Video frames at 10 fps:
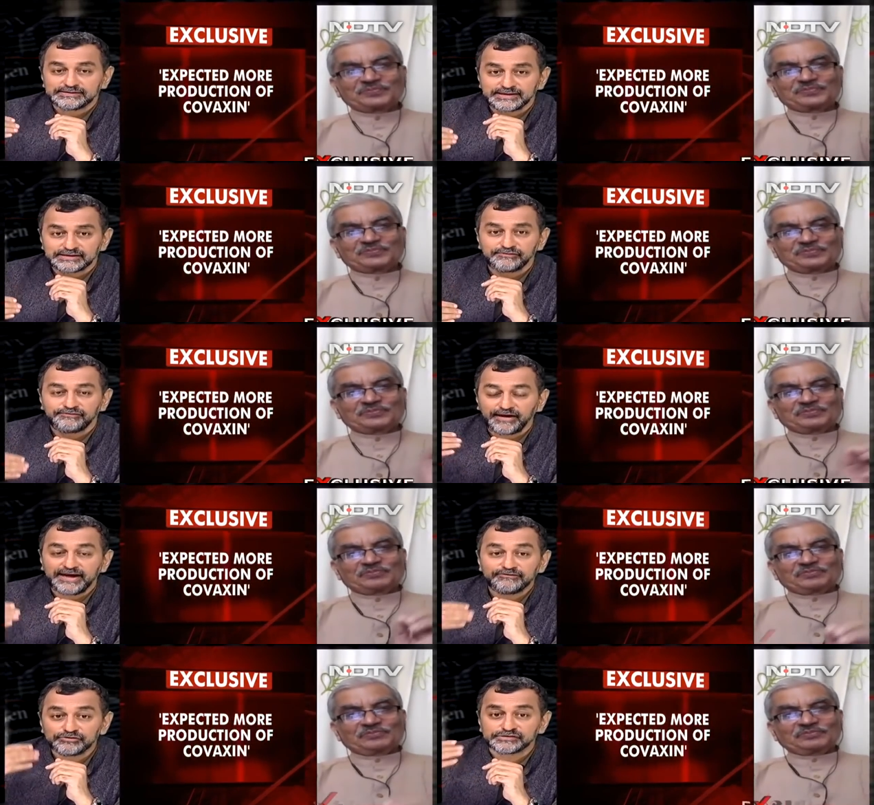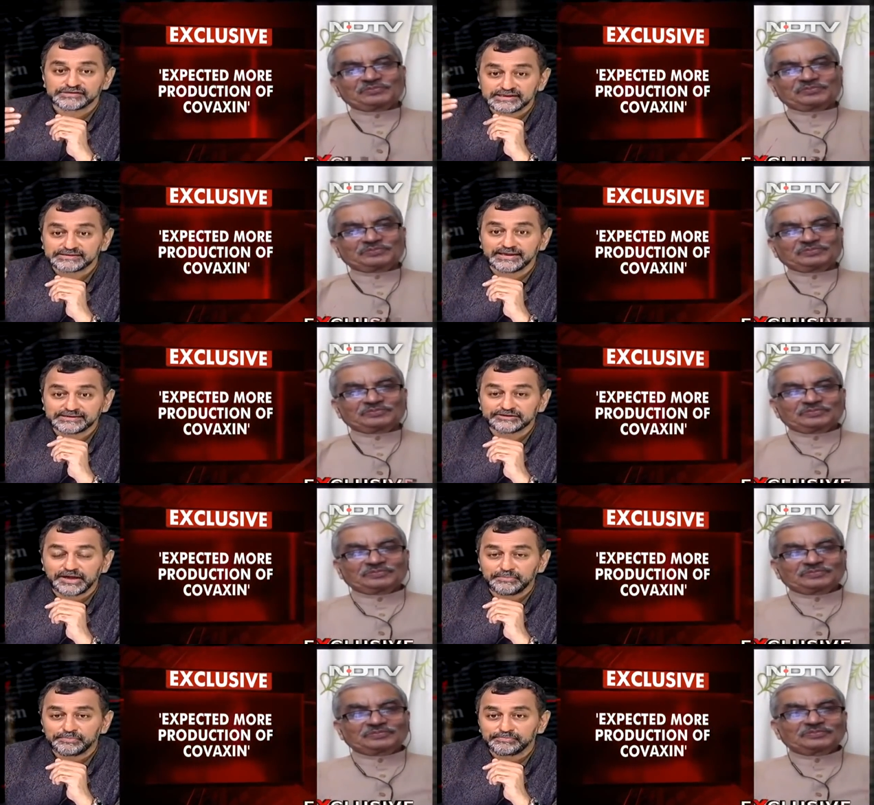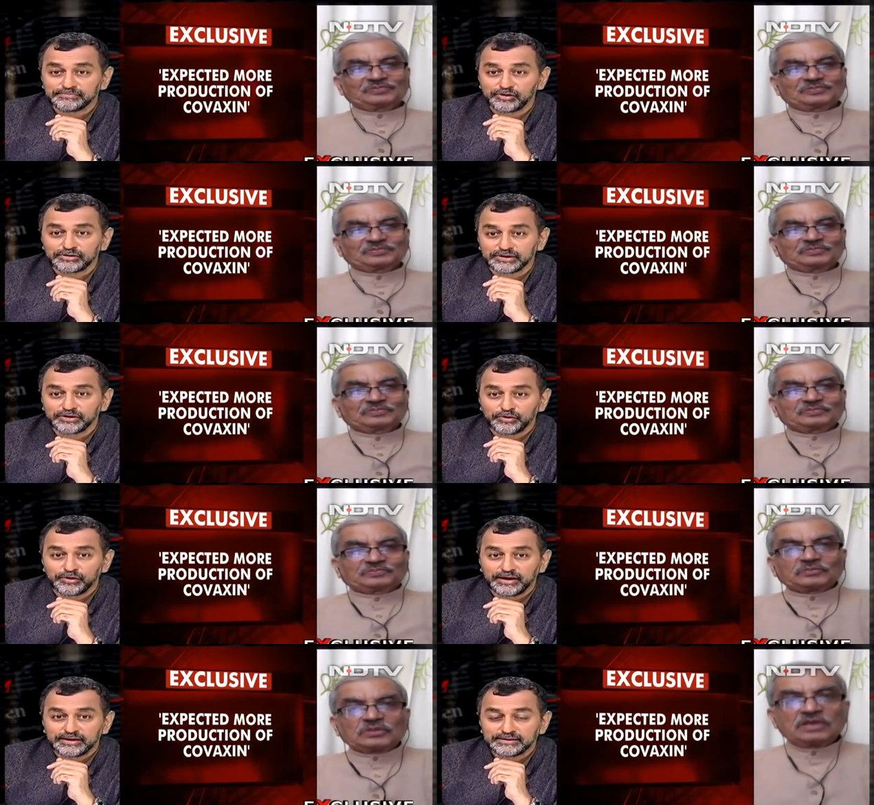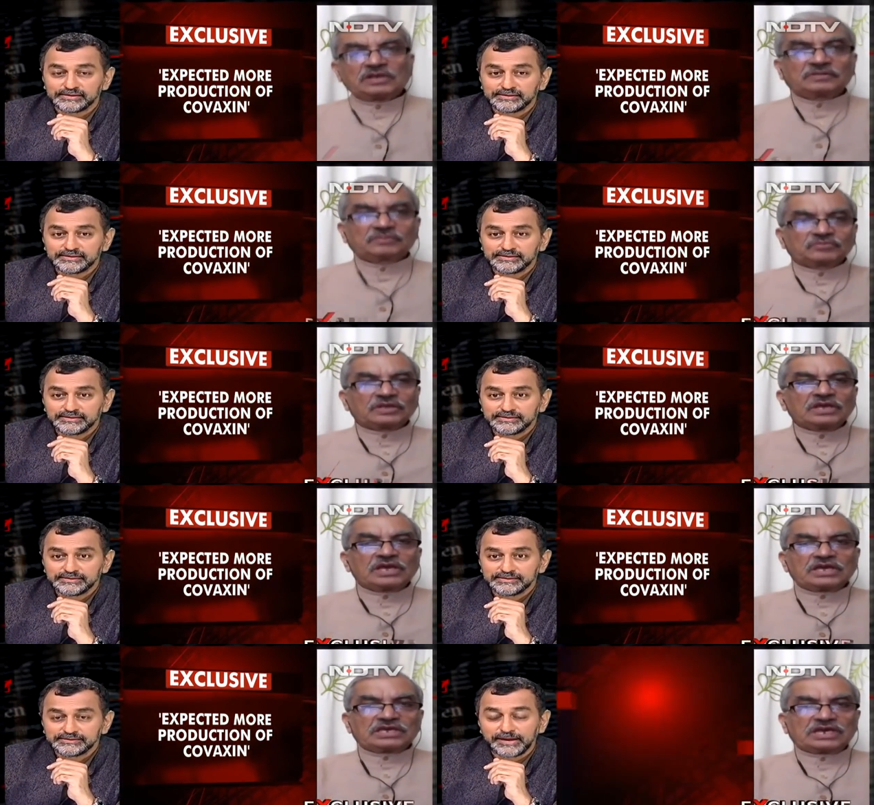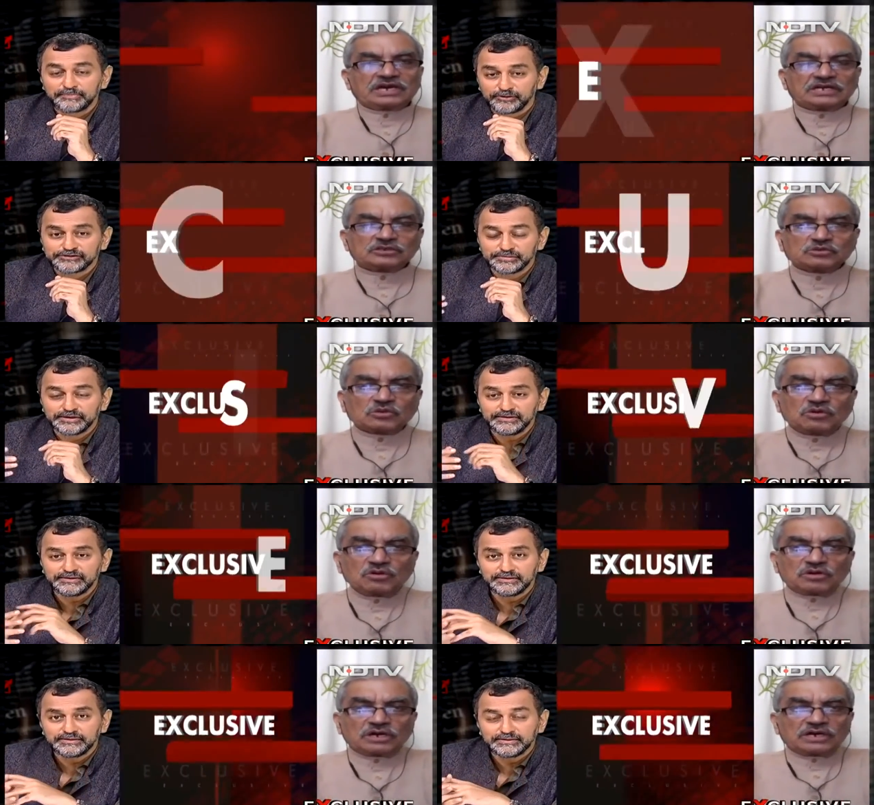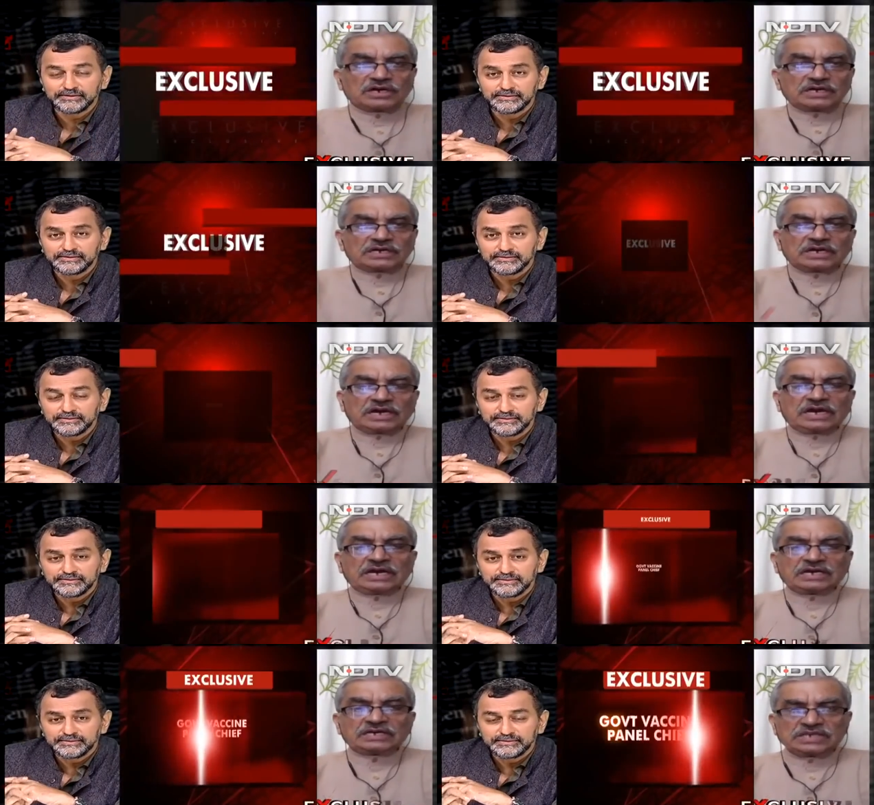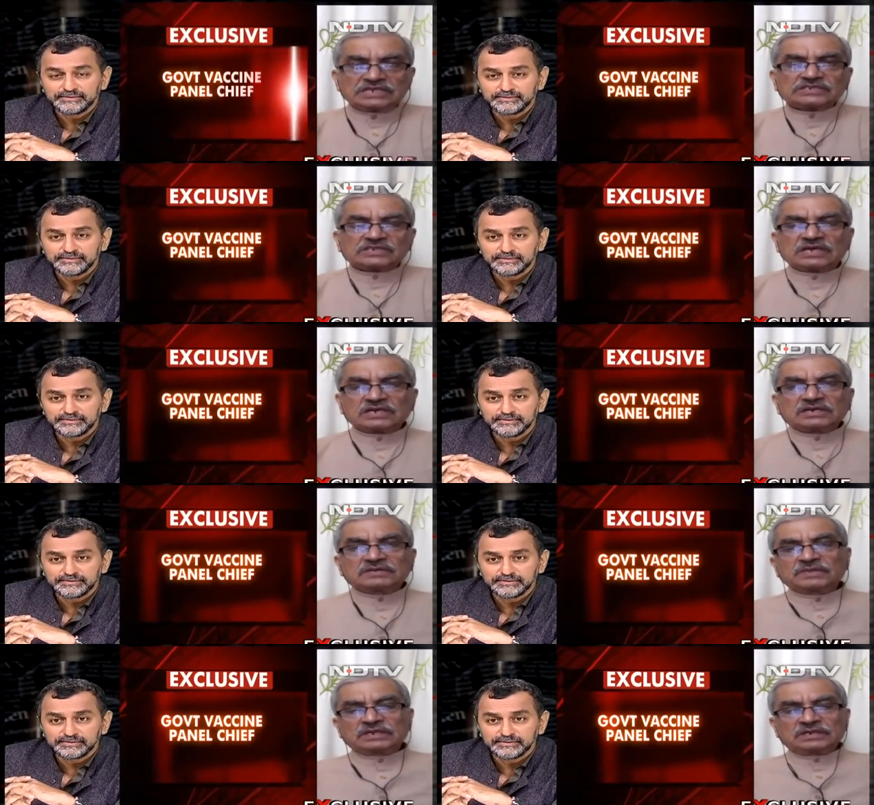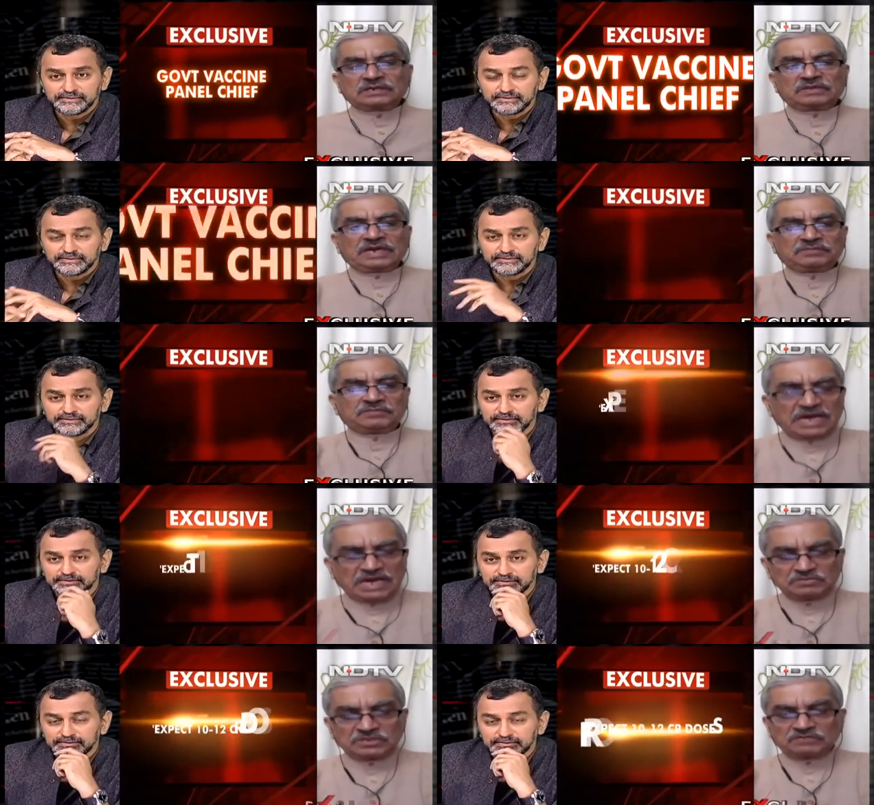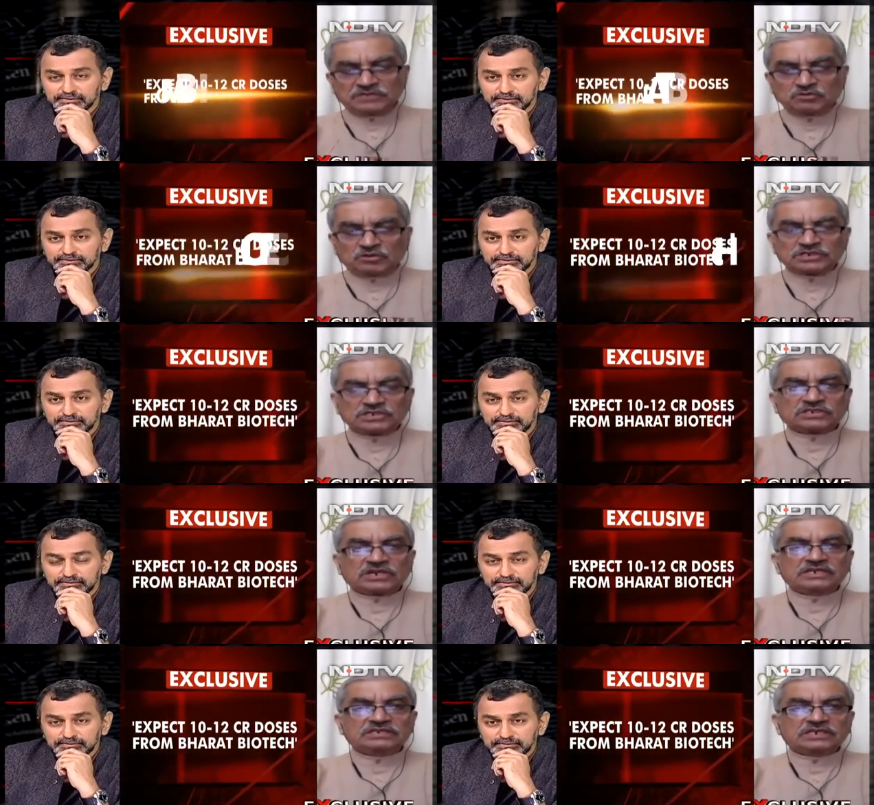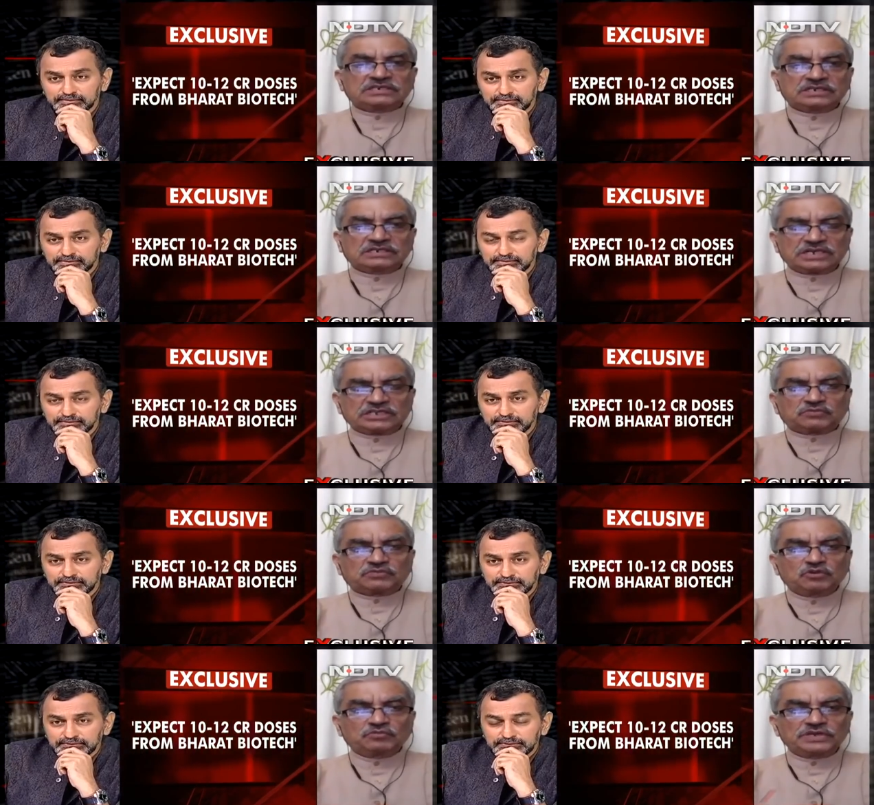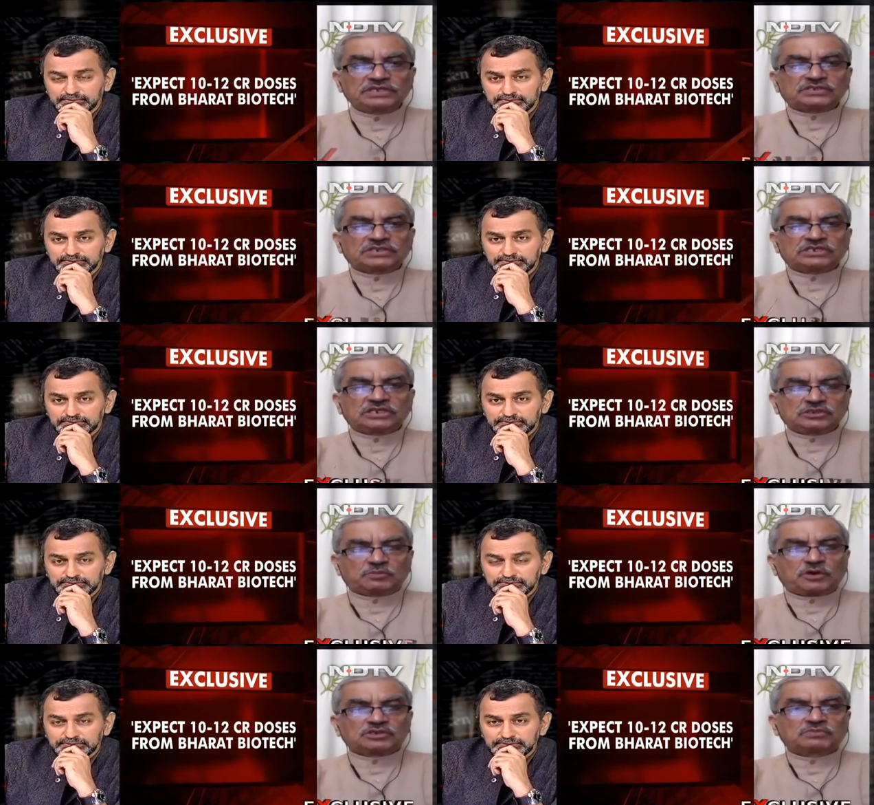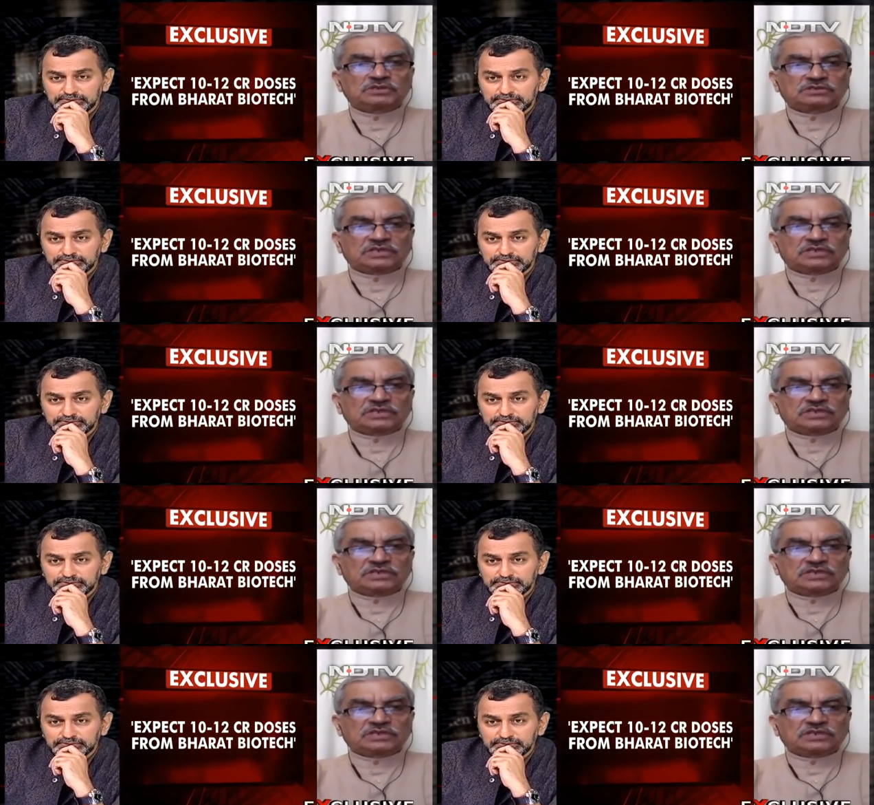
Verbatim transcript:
Speaker 1: That's a 5 to 6x jump, Dr. Arora. Is that yeah, possible? So
Speaker 2: uh, yes, uh, uh, I am given to understand that in next few weeks it is possible